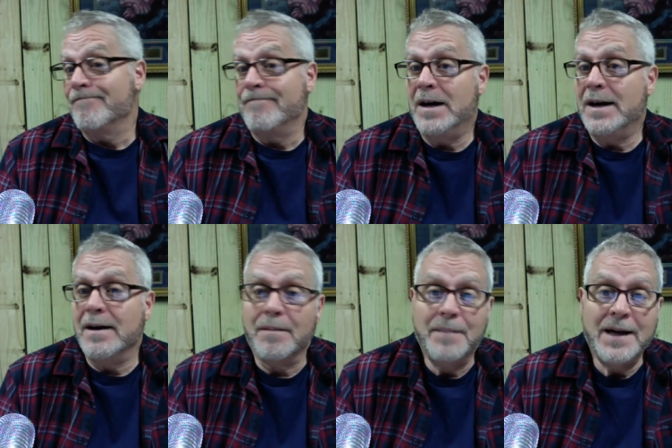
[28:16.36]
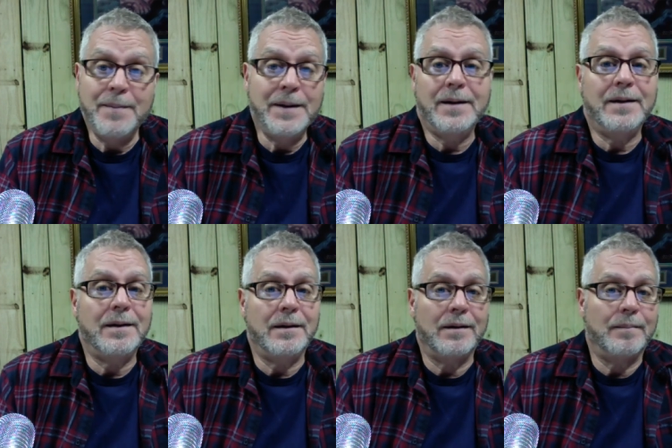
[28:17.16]
well,
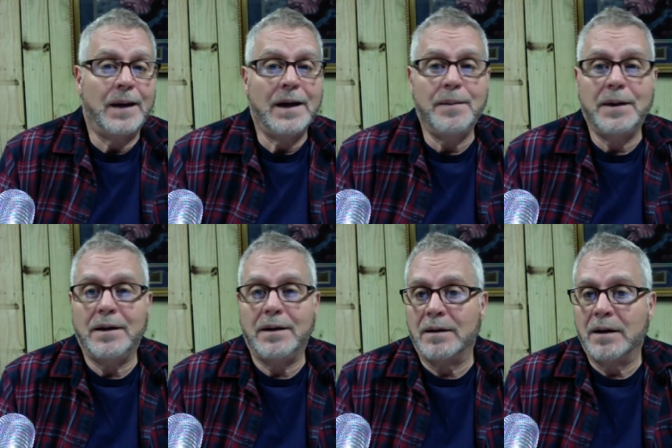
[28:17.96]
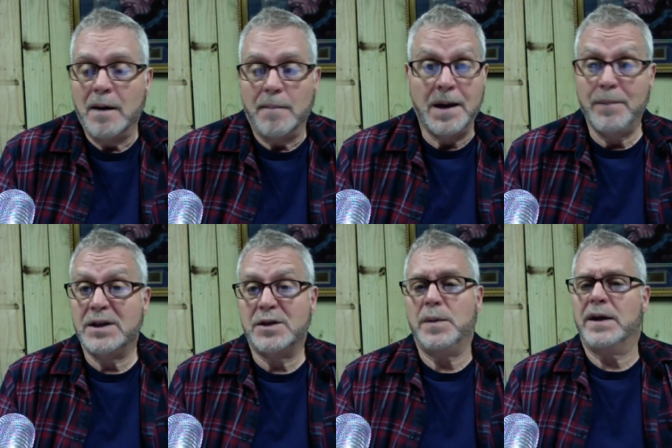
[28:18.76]
maybe
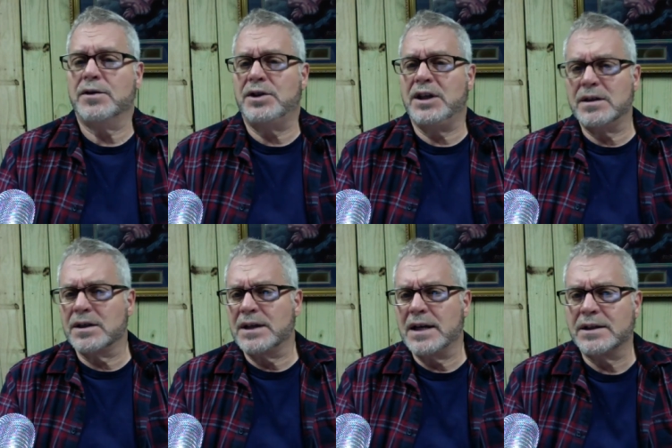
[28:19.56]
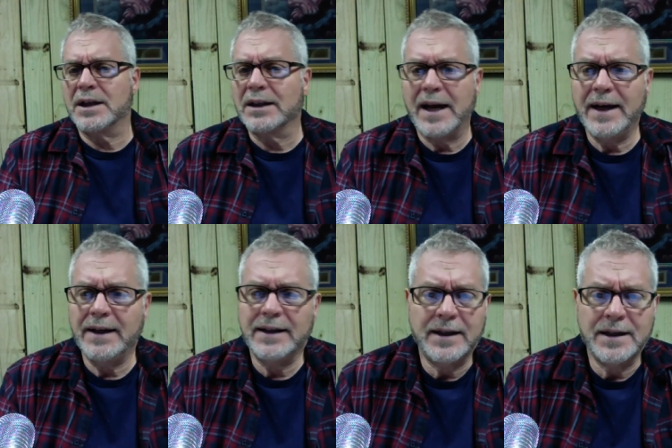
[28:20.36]
it's because Jesus has
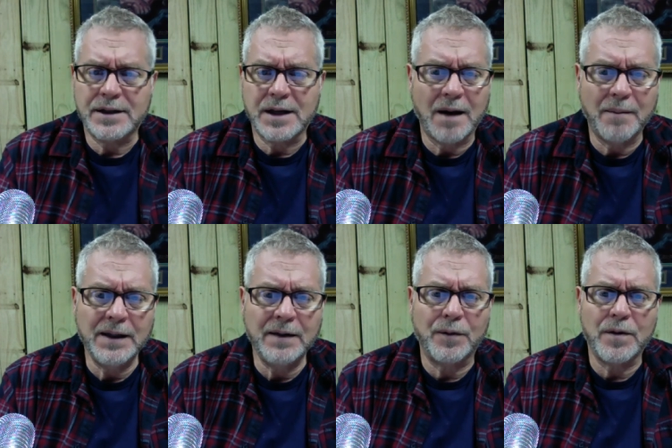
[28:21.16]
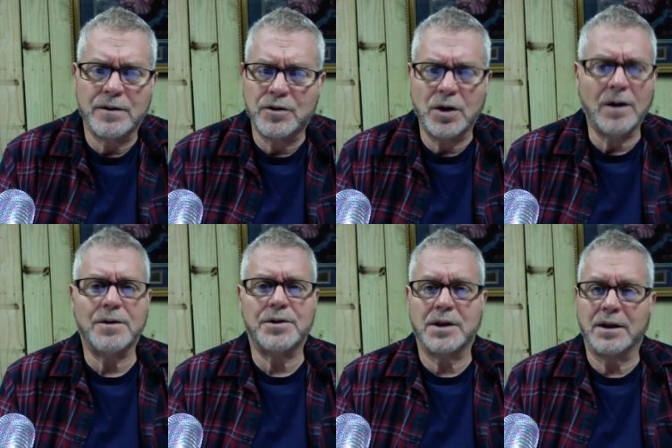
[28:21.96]
delayed in his coming for the
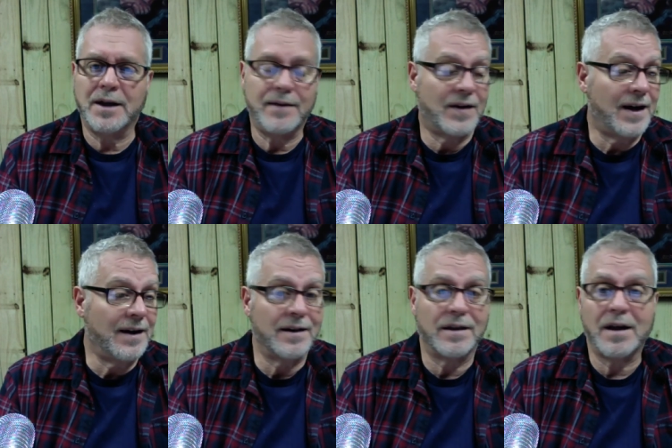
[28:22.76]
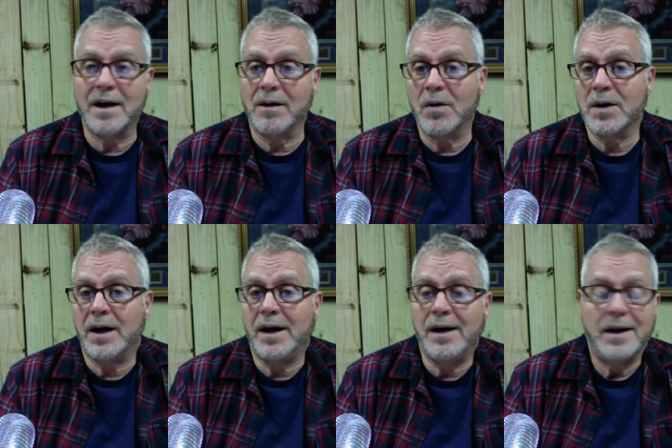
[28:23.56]
church that they've kind of thought,
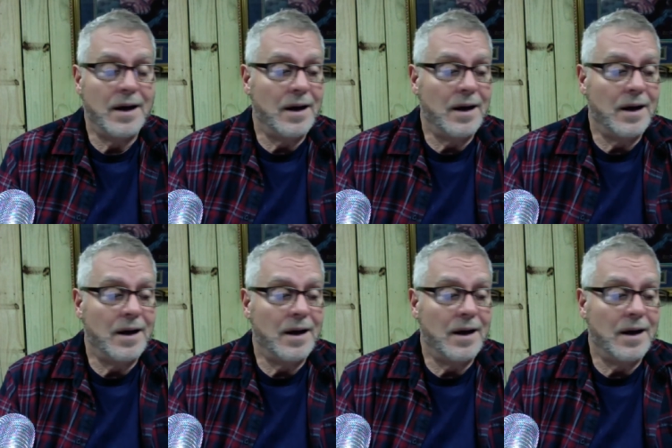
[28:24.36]
okay,